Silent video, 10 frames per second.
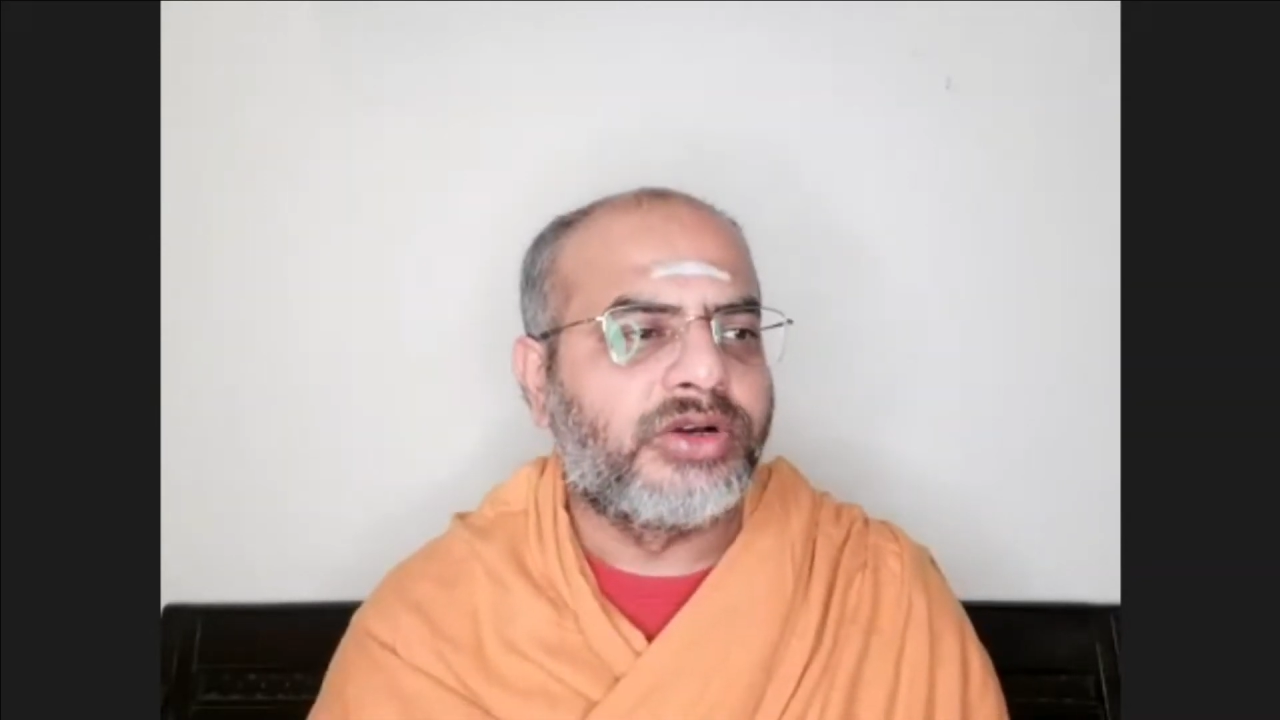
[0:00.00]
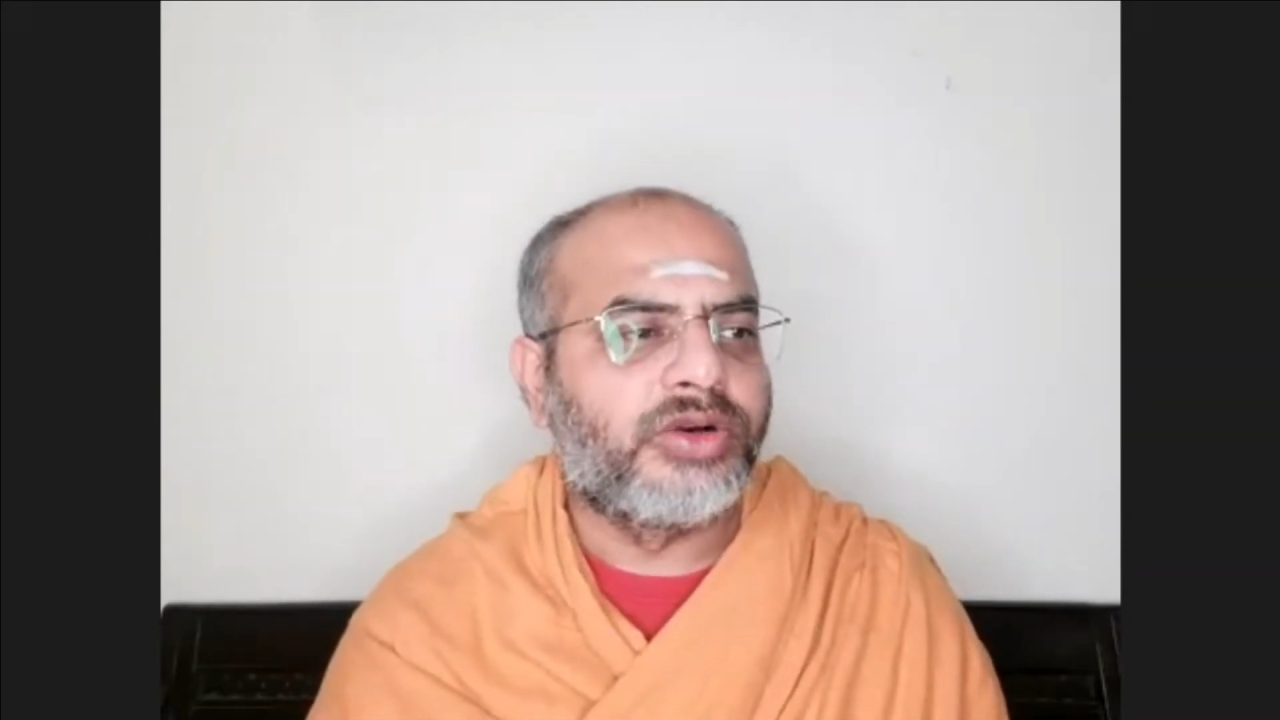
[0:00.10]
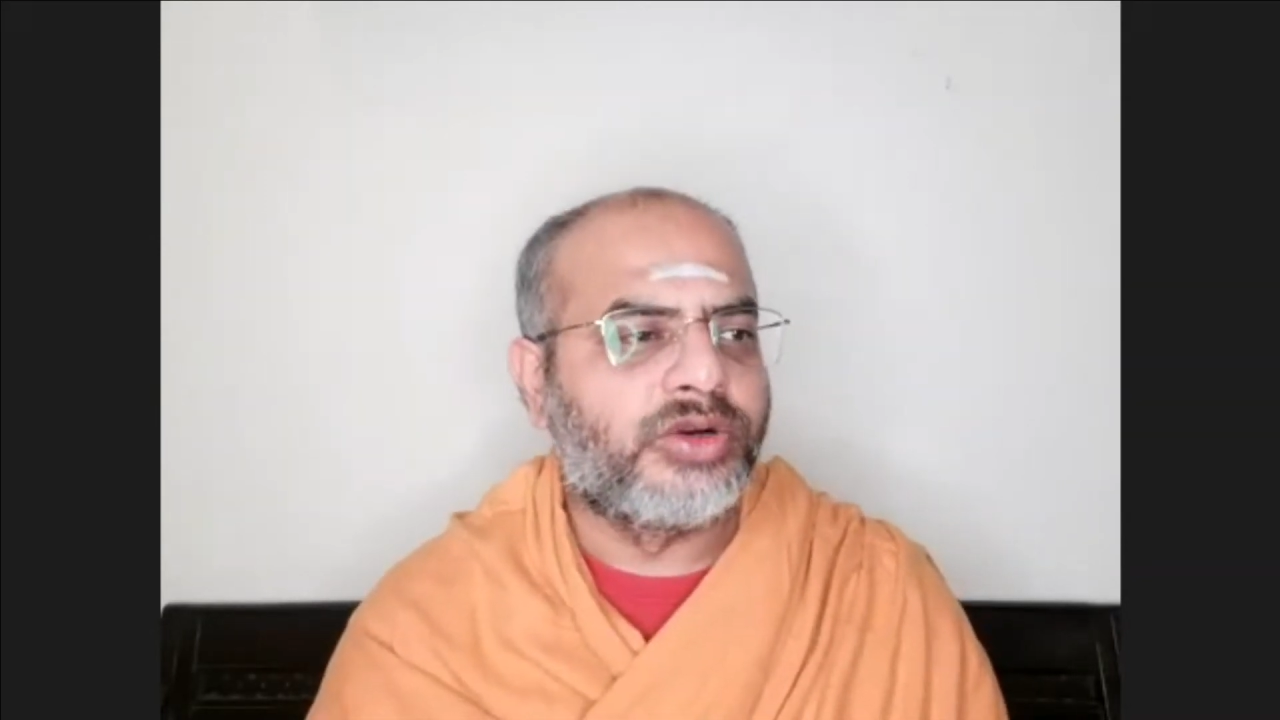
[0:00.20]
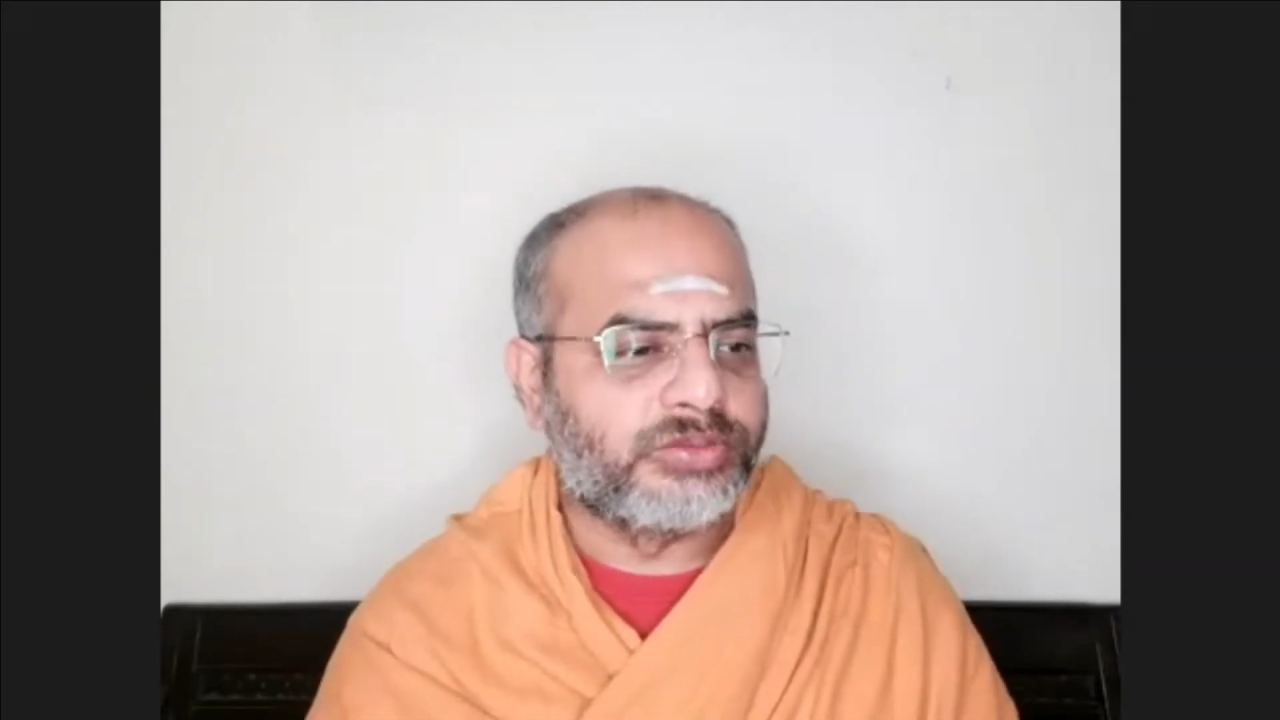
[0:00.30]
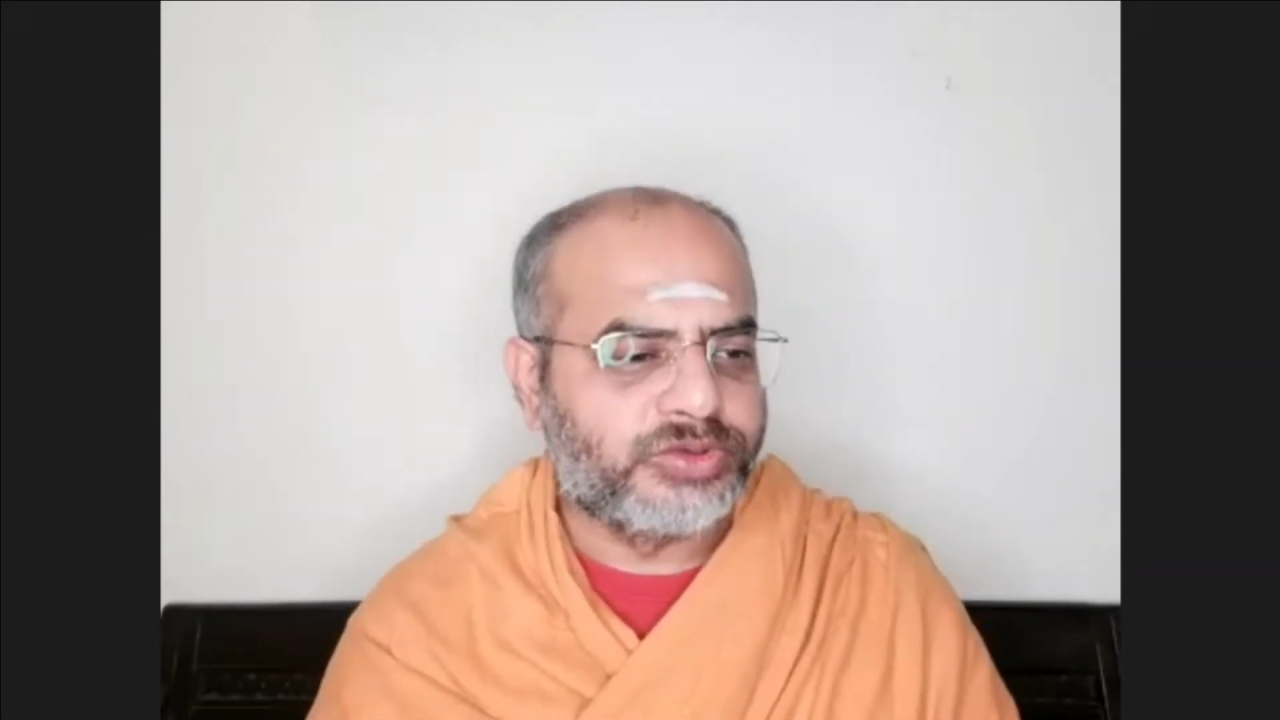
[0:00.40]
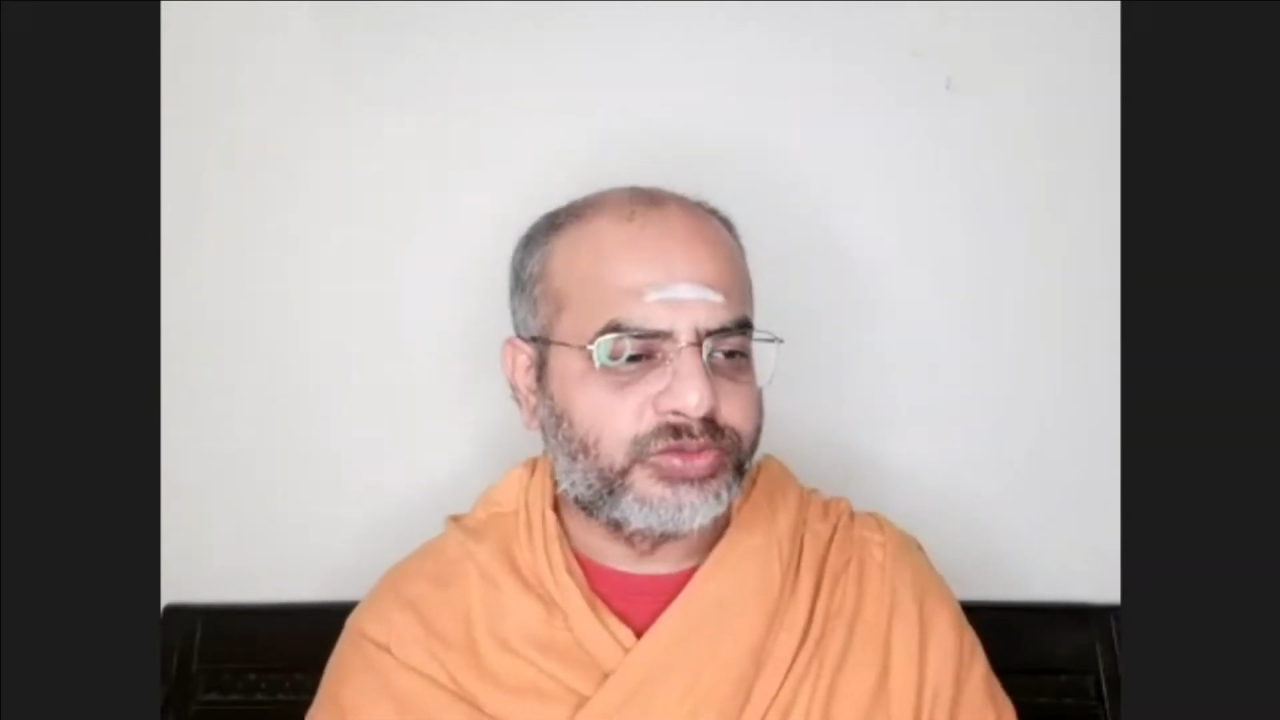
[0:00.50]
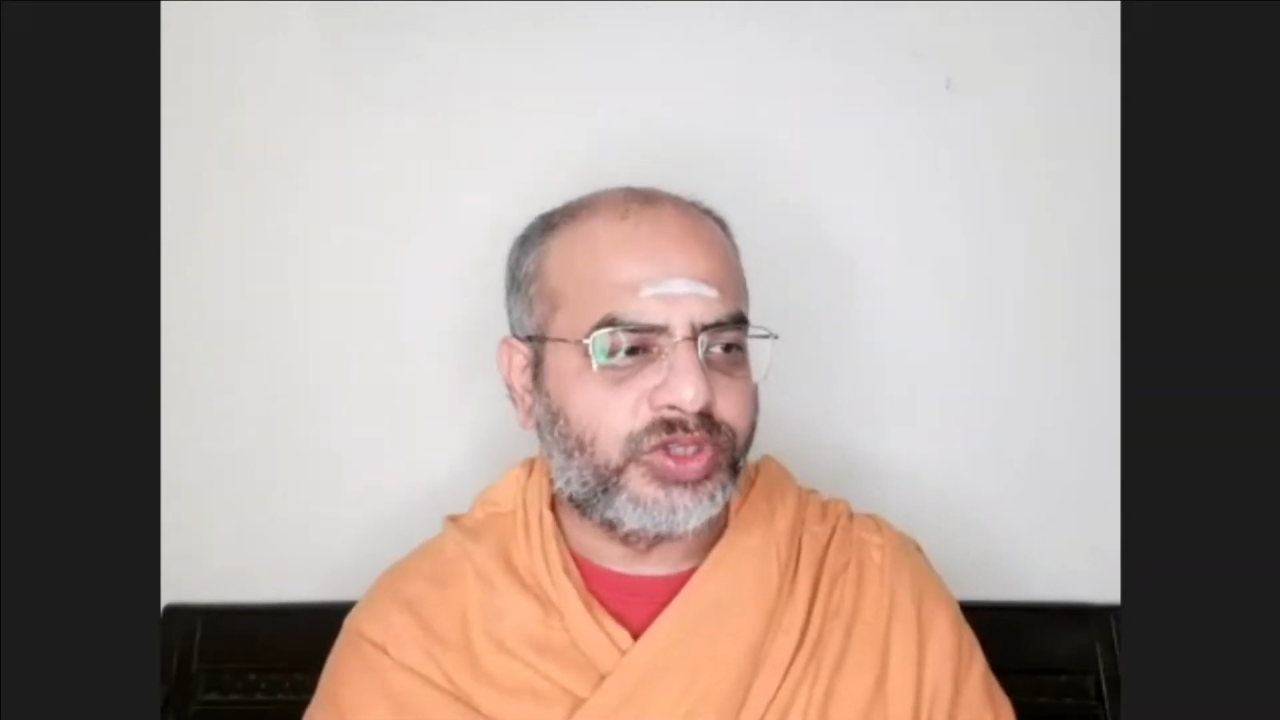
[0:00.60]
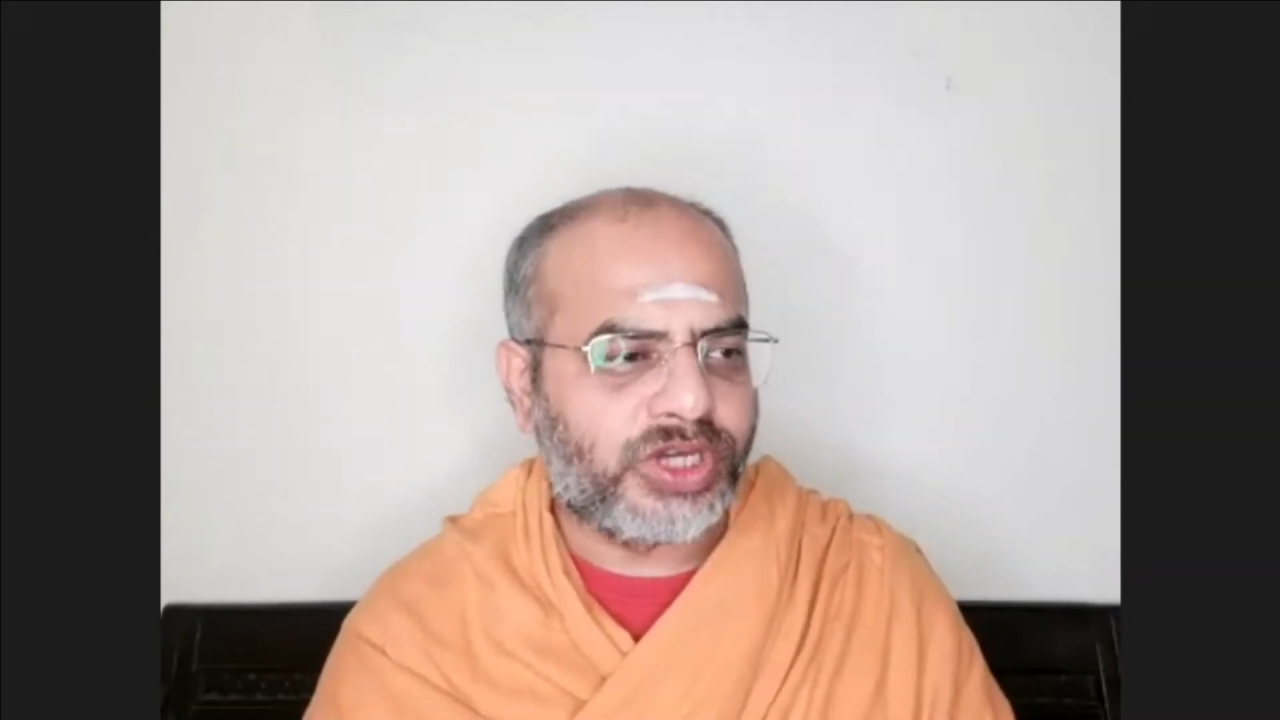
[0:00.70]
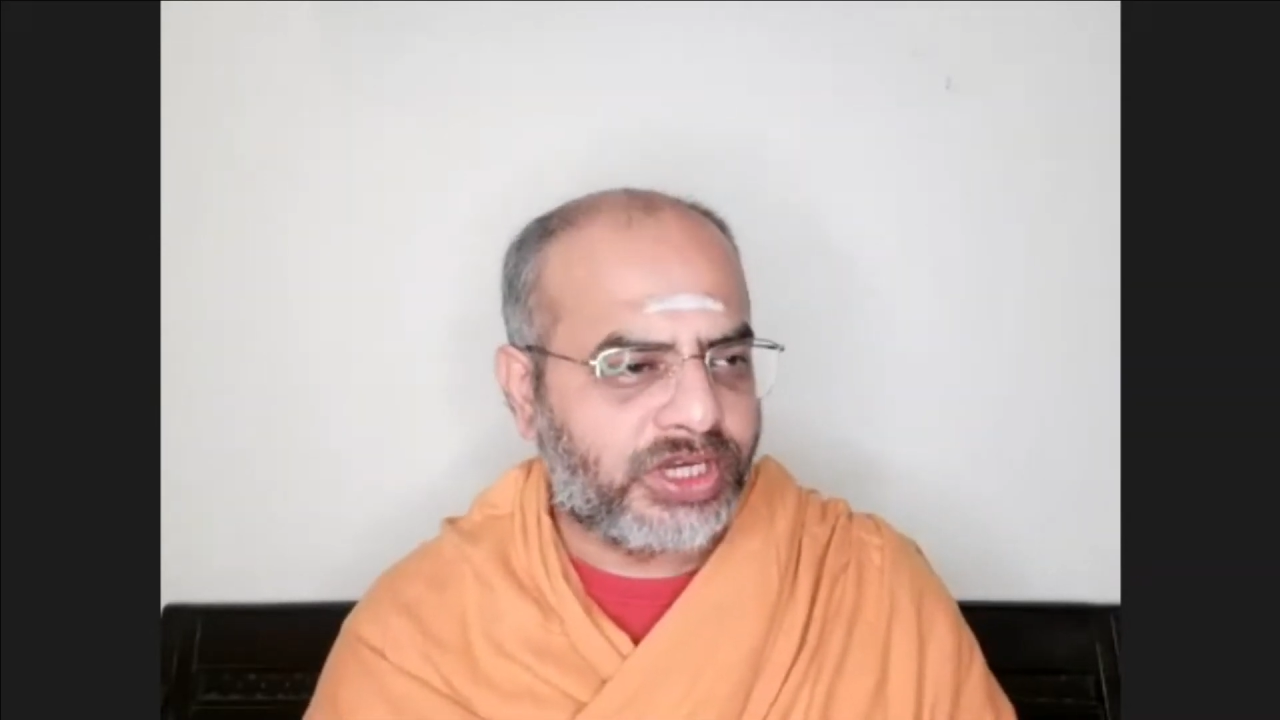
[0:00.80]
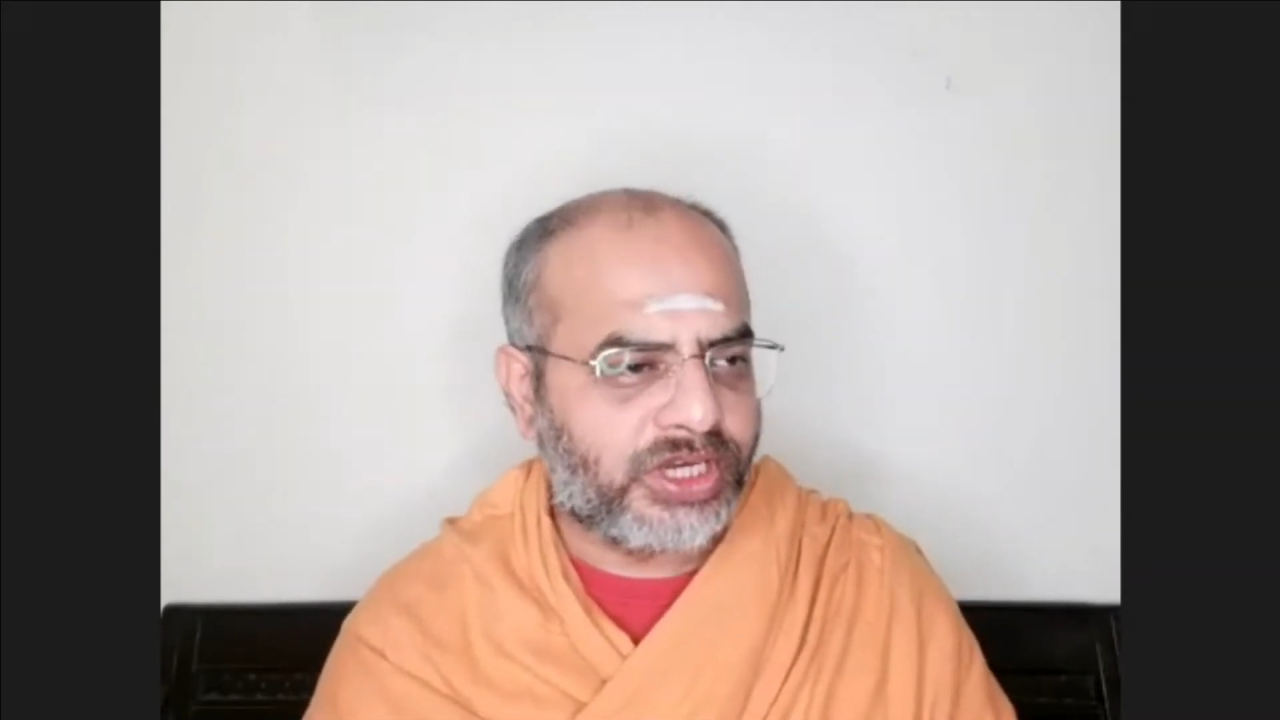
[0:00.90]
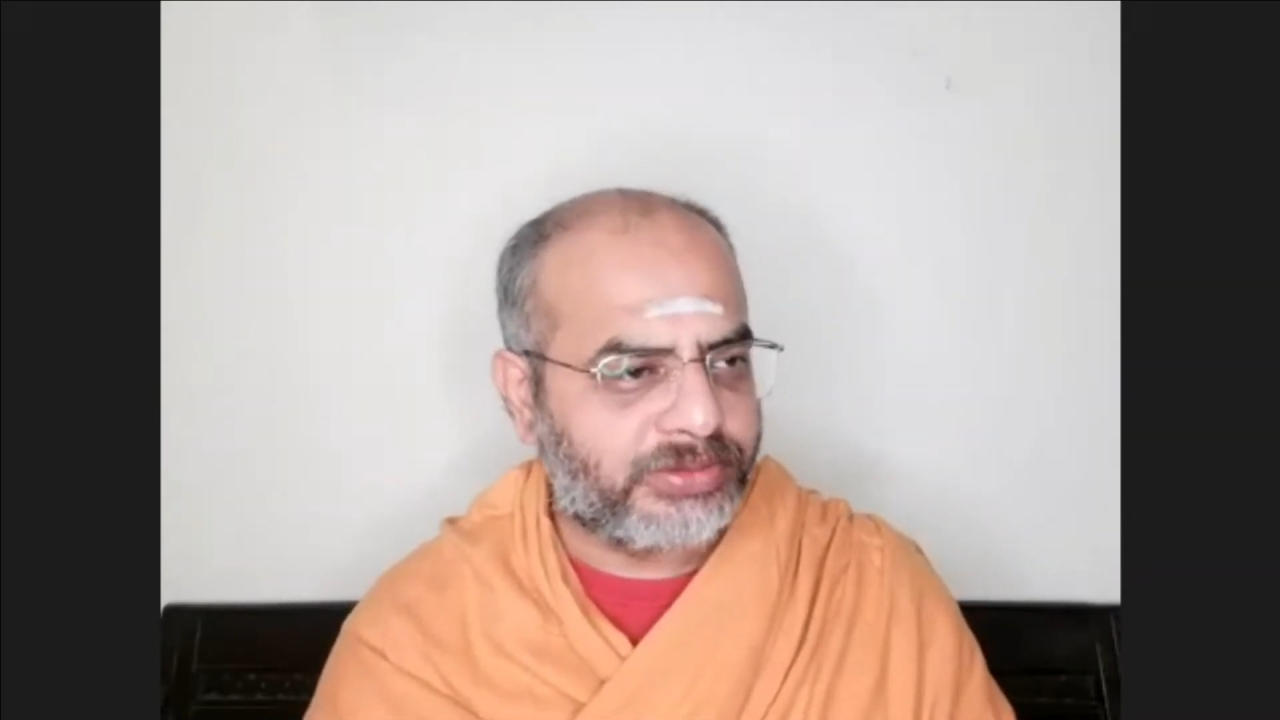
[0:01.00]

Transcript: Om Smukhaya